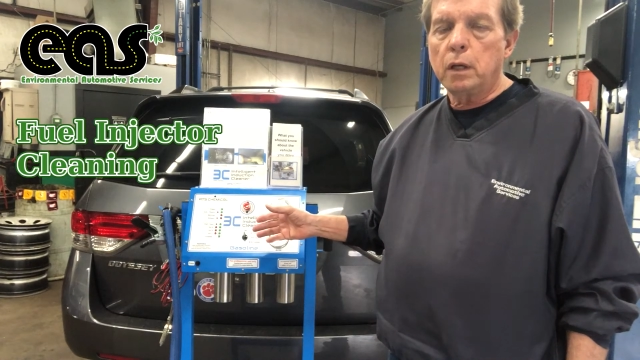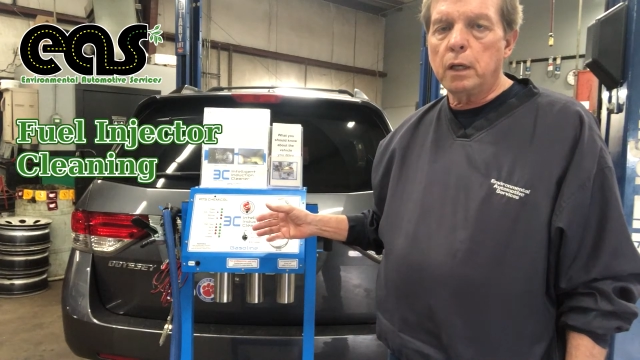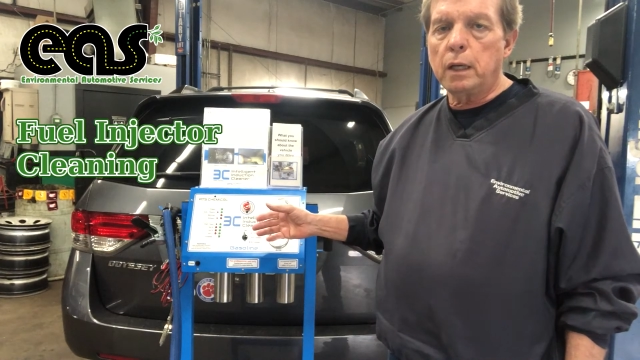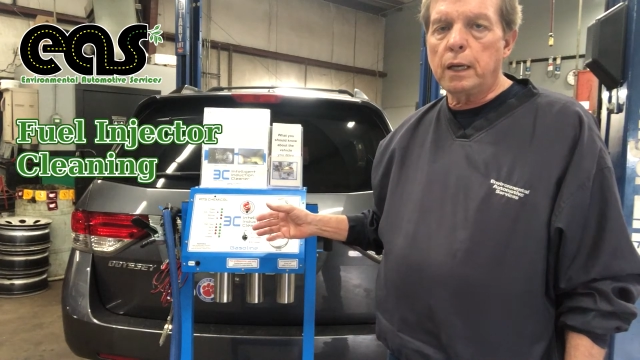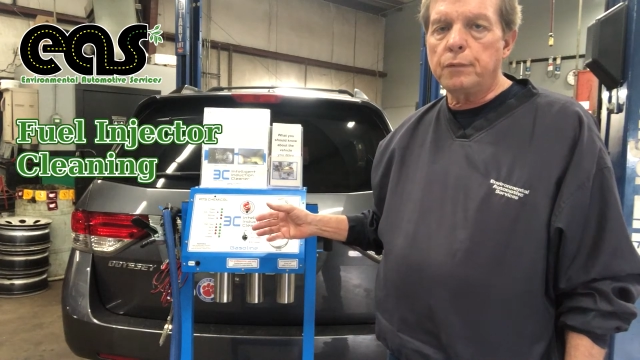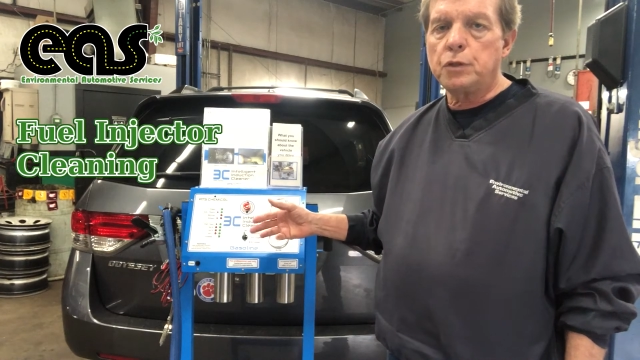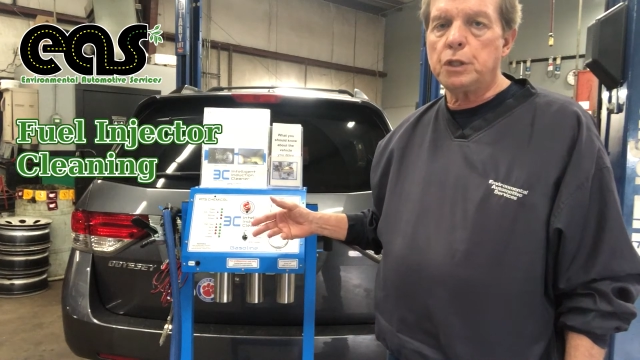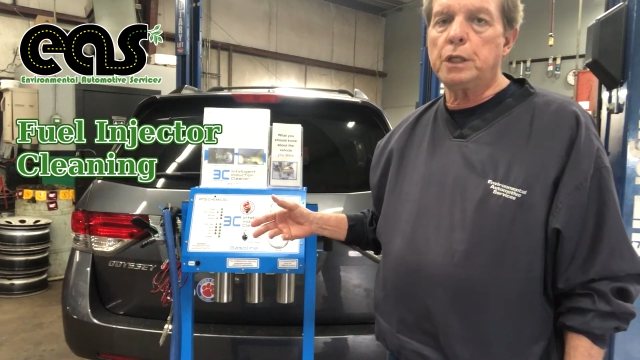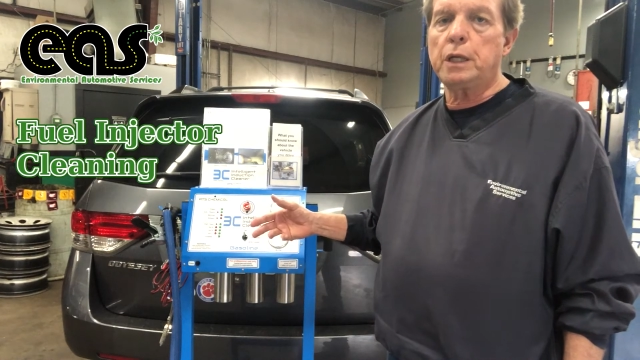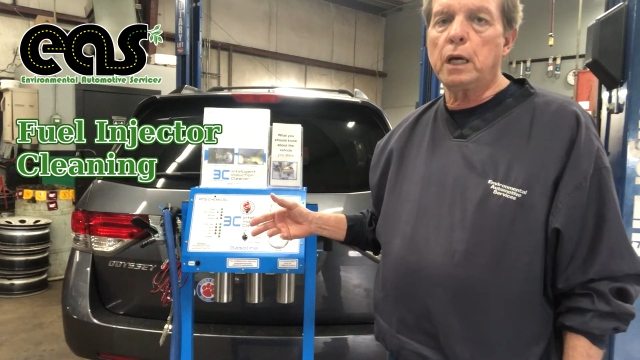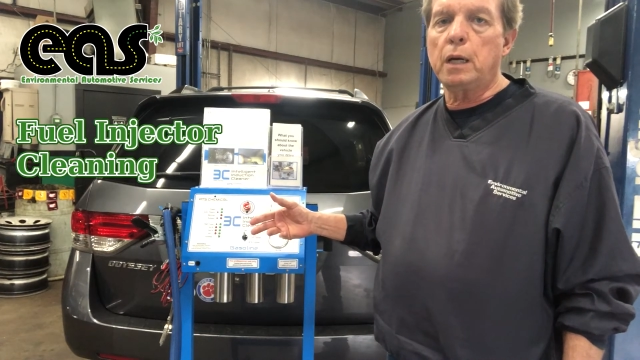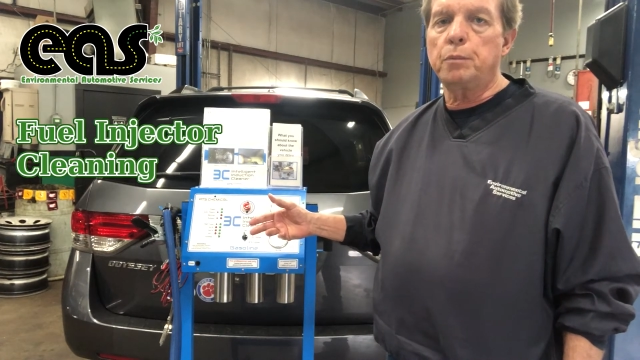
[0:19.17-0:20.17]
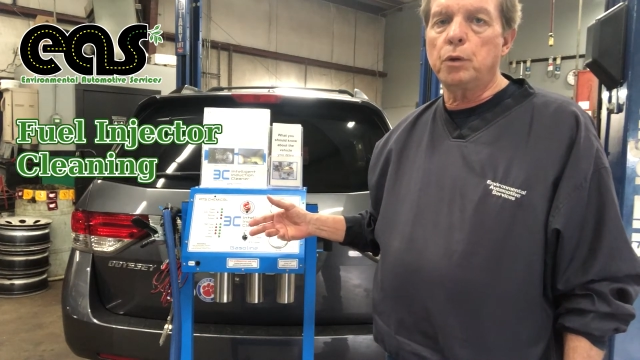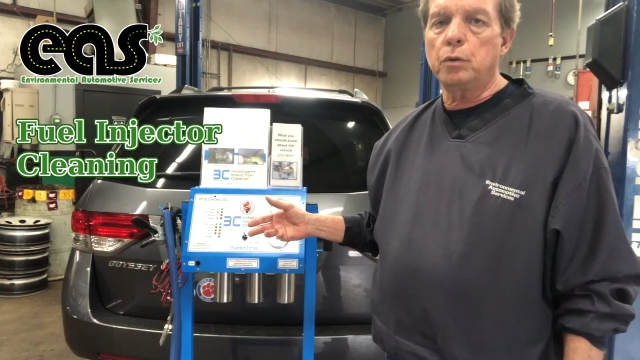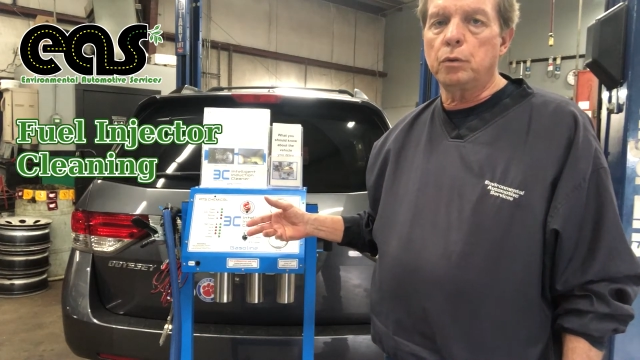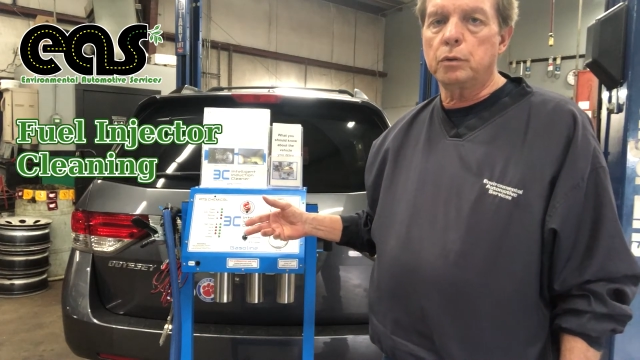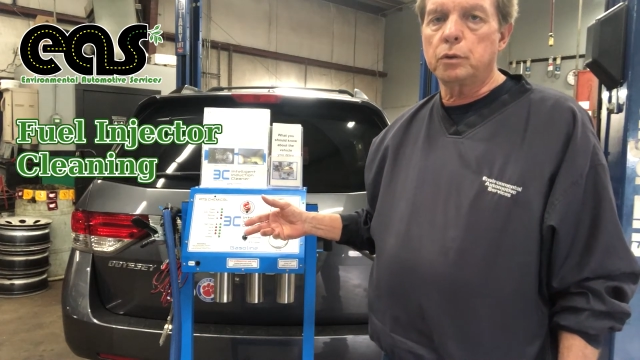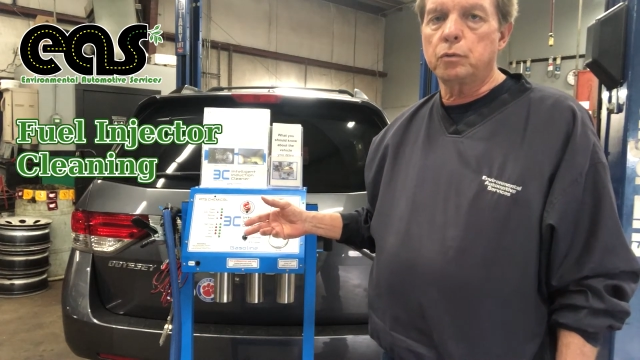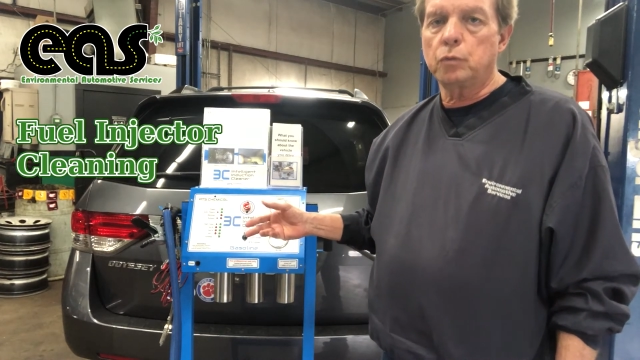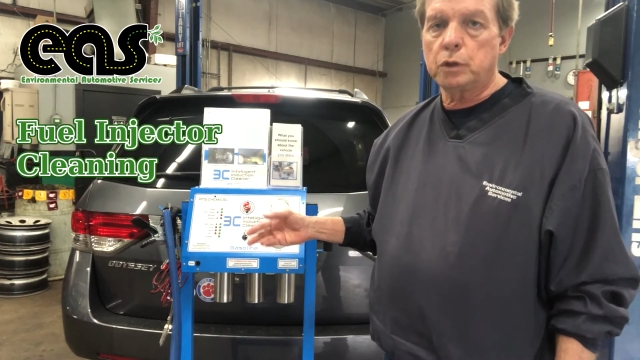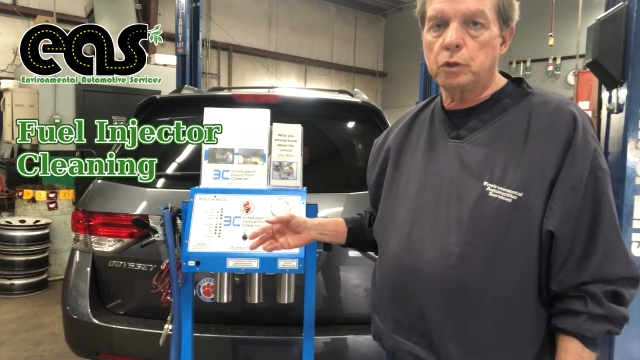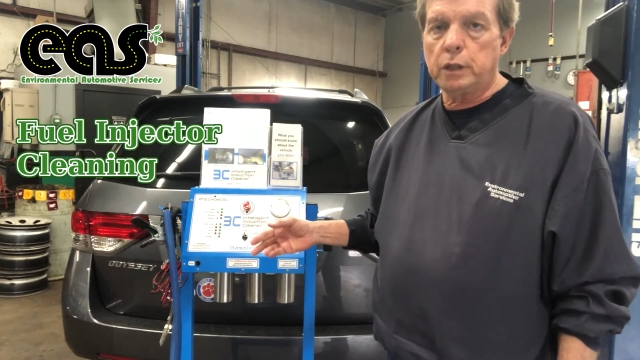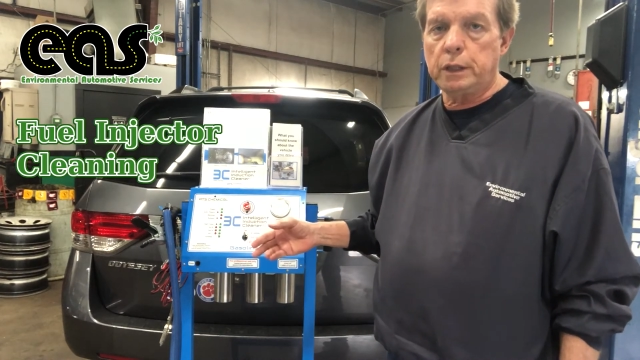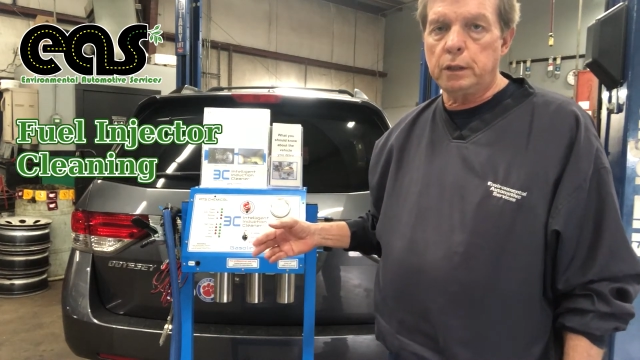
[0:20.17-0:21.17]
and have GDI motors,
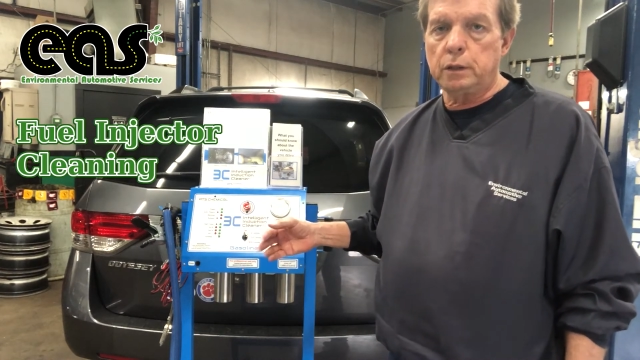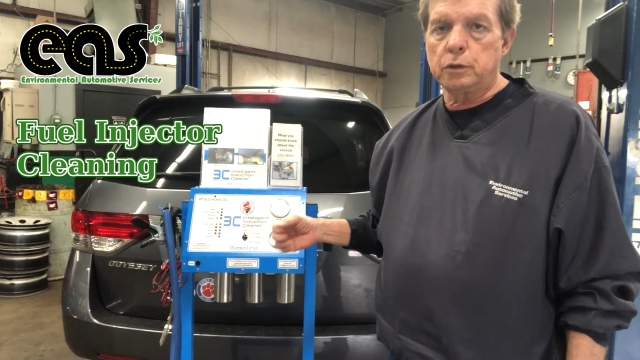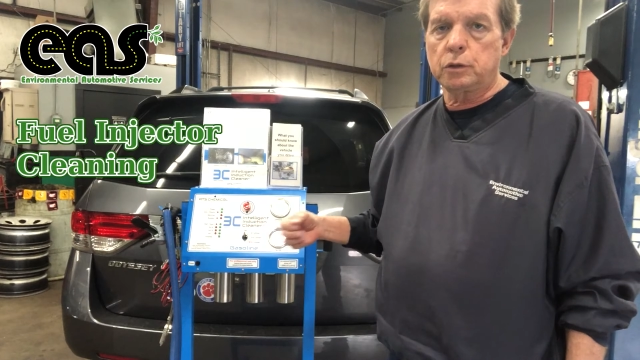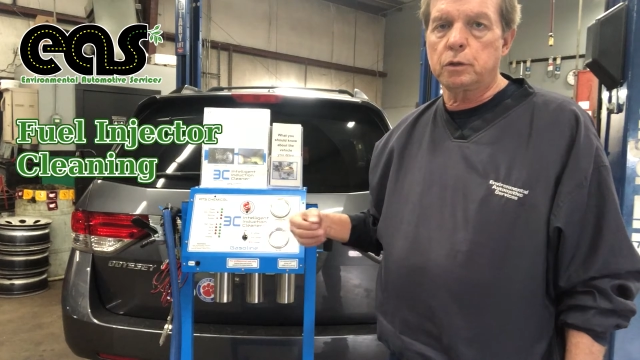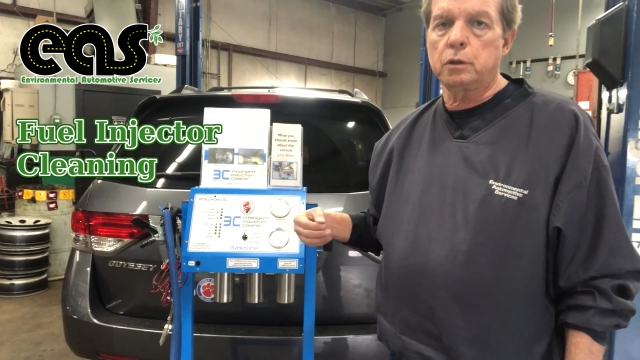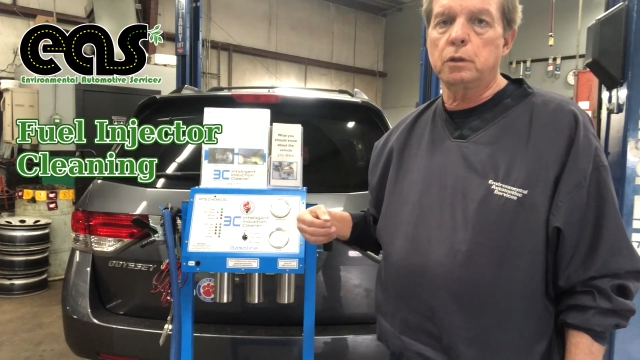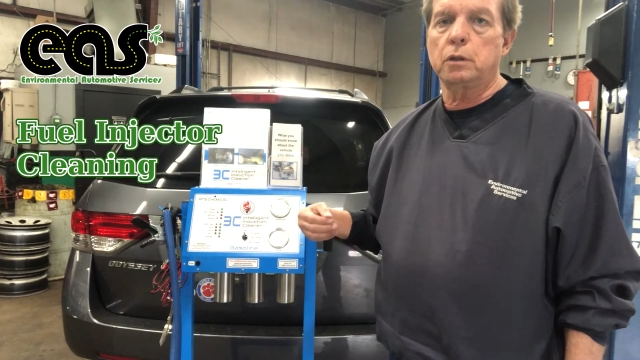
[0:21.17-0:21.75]
which is